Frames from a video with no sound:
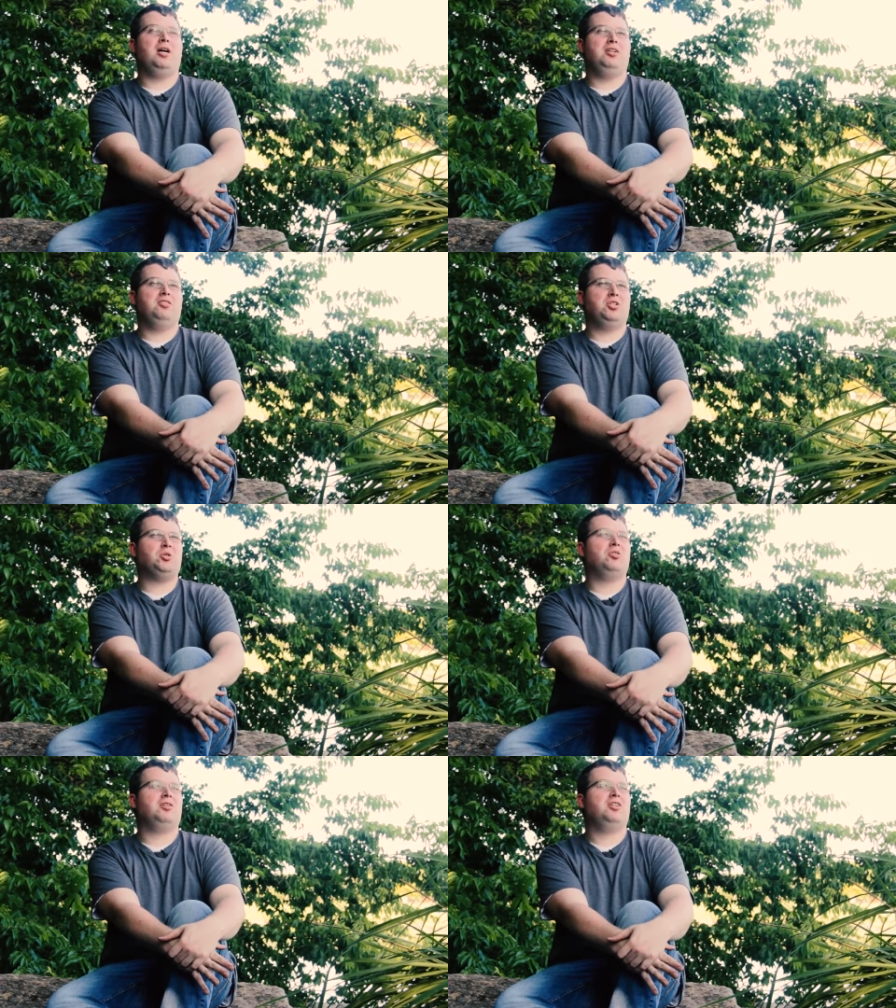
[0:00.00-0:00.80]
I
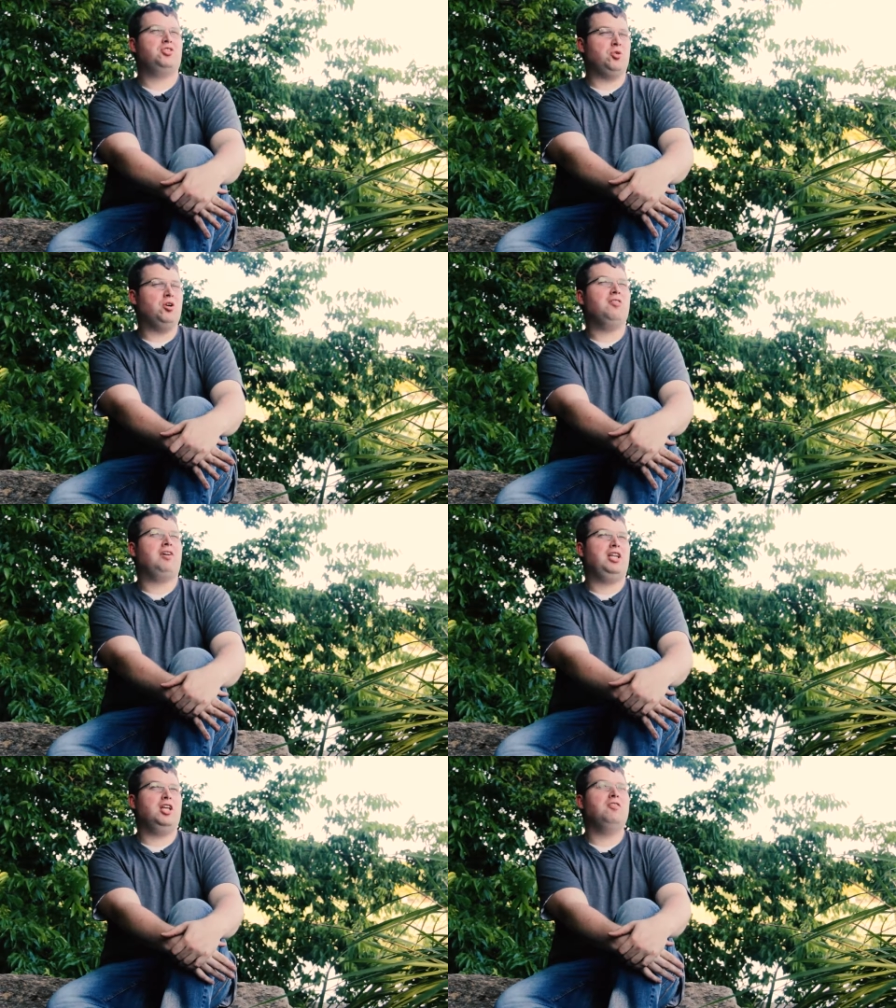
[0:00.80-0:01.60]
told her sort of
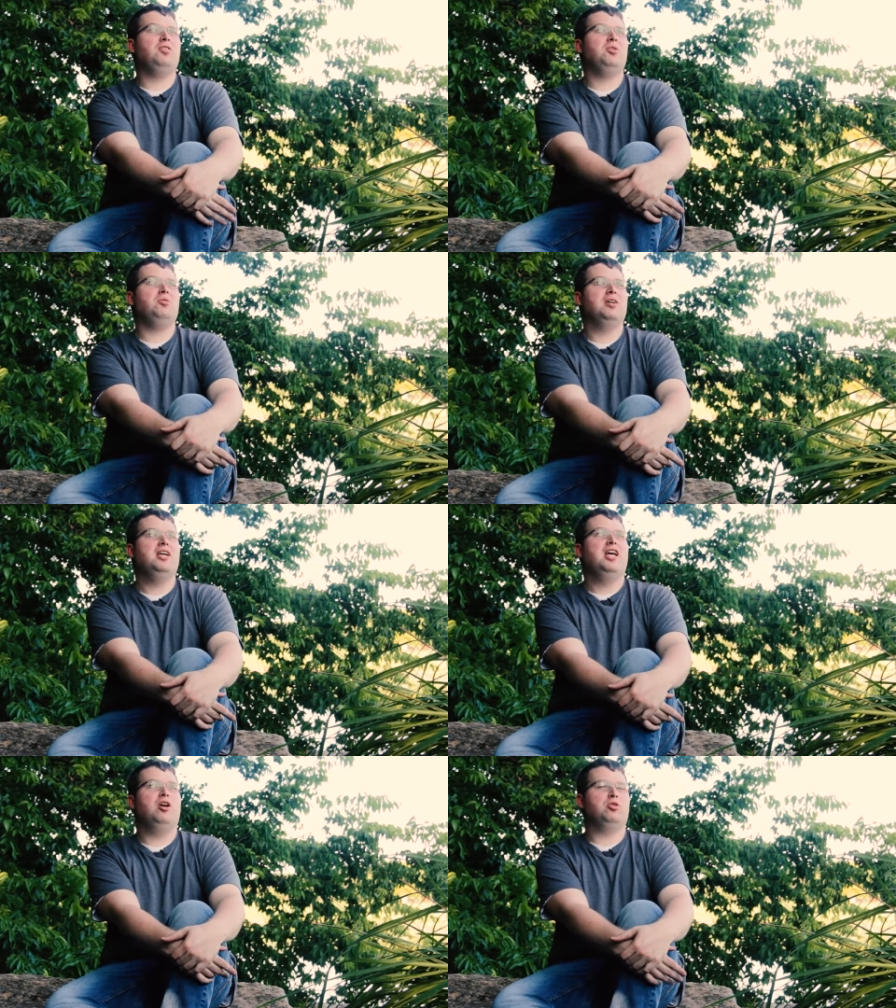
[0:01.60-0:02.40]
I love you,
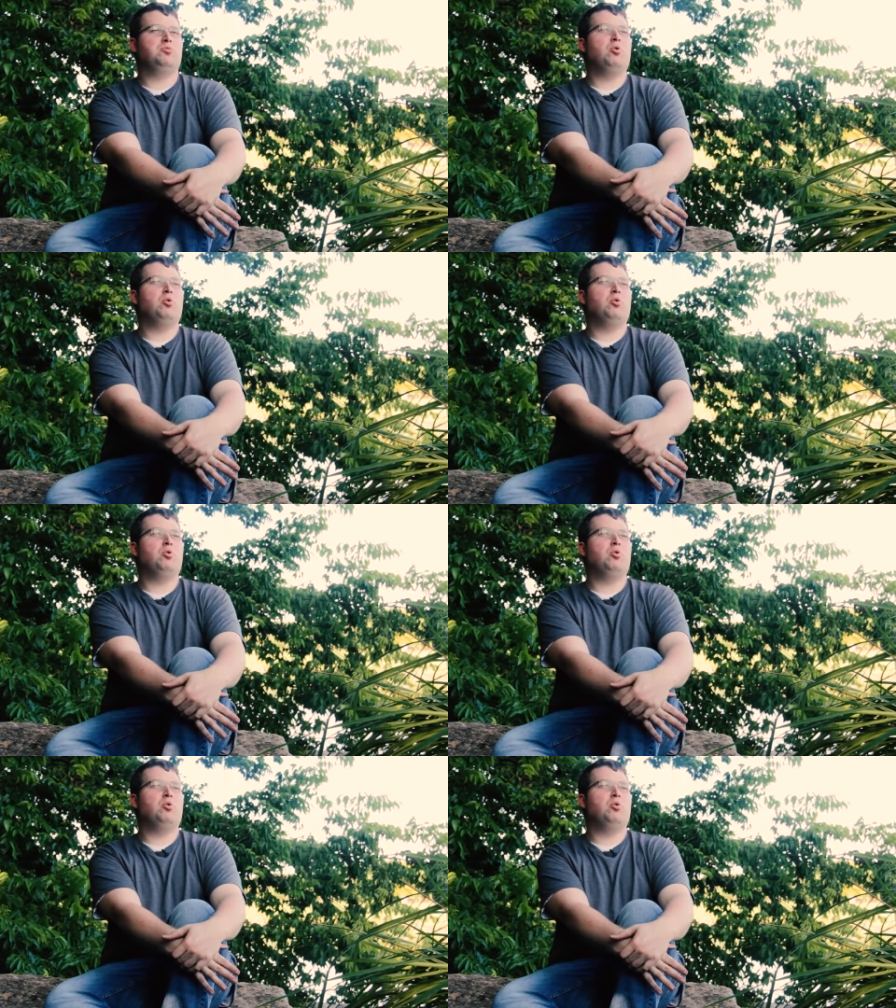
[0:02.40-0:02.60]
it was